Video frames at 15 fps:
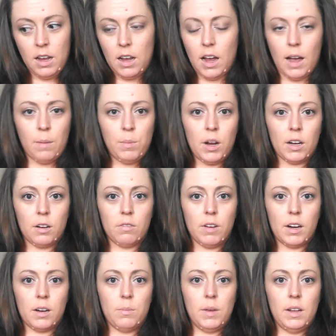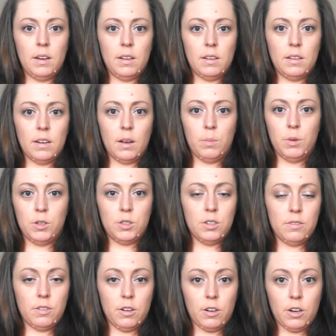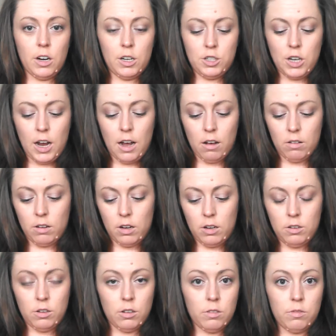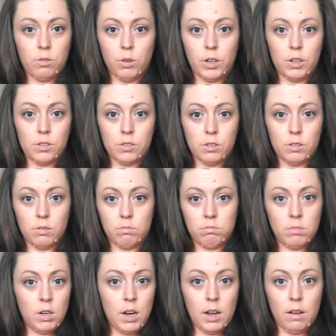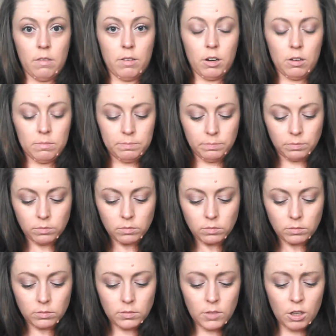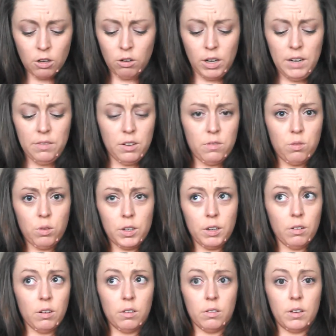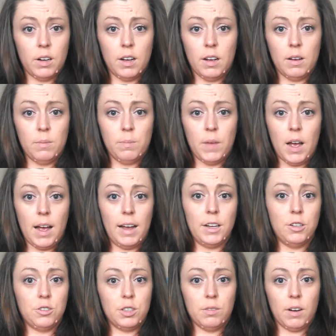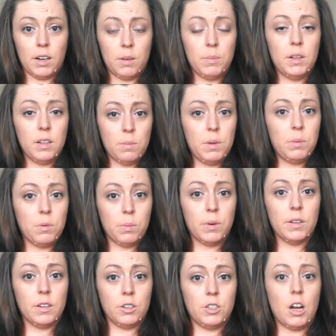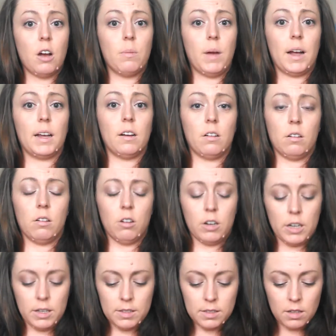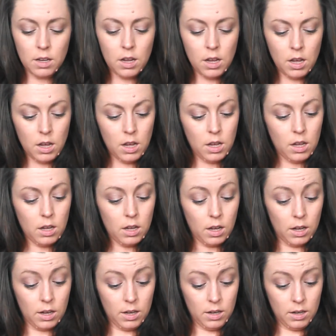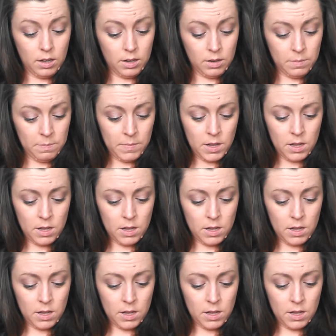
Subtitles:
I'm not going to recommend a booster for a child under 4 years old, ever, or even a 4-year-old. I usually recommend that people put their child back in a harness. Cut